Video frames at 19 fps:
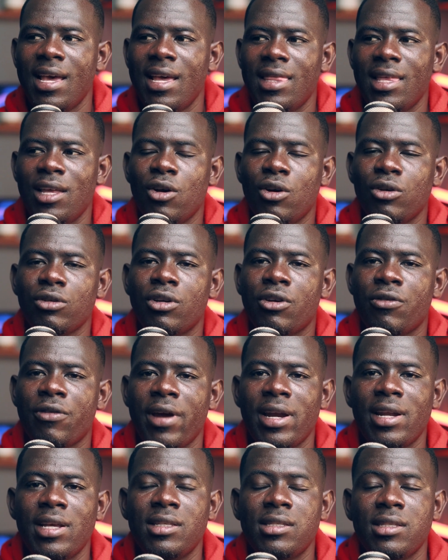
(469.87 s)
They don't
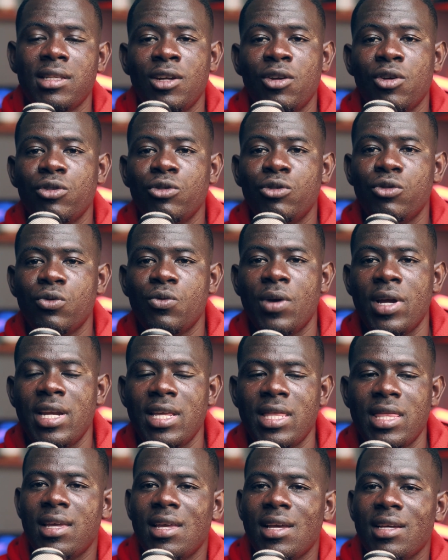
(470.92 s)
credit, they don't do
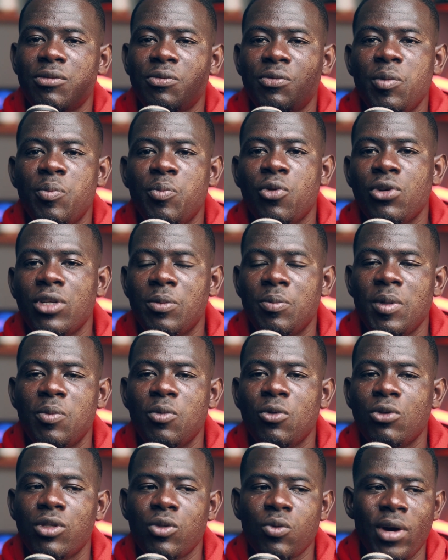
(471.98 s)
anything. They just repost
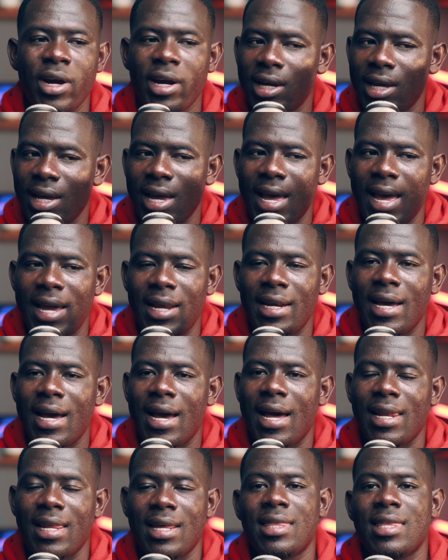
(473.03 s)
people's work and
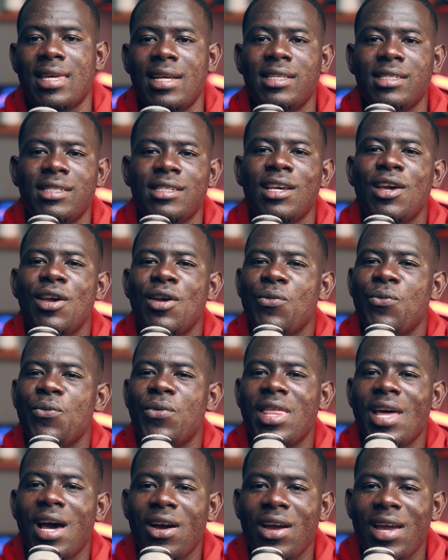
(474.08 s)
other things
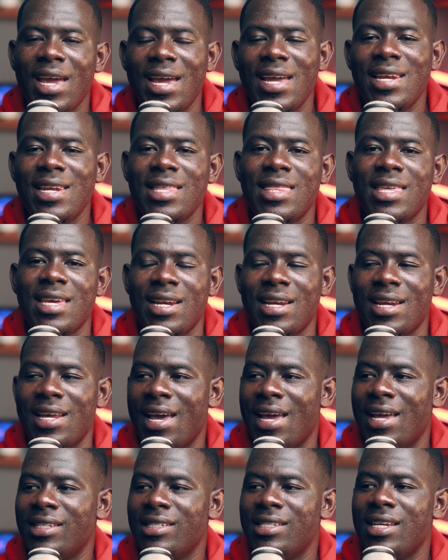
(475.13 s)
without anything,
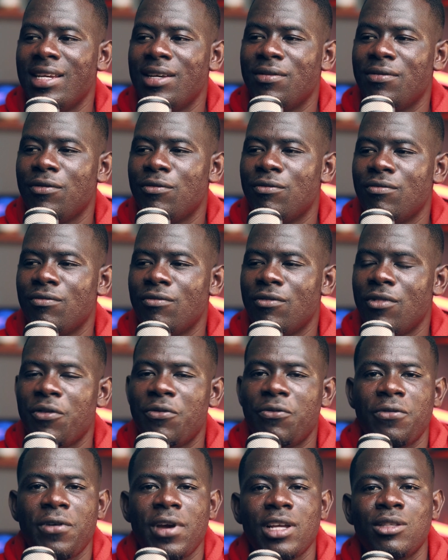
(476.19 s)
and they
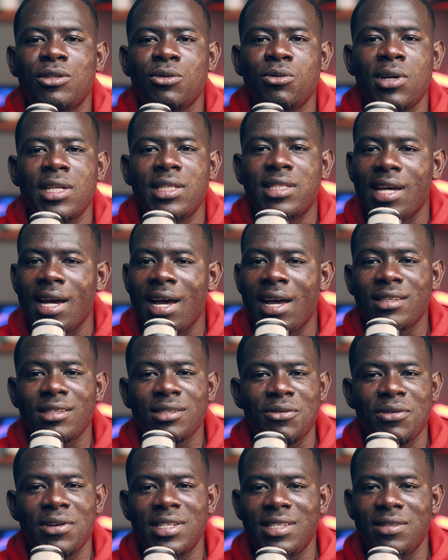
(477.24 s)
refer to it as
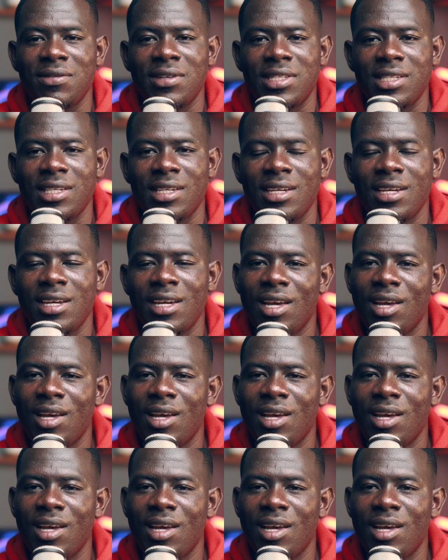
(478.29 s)
creativity.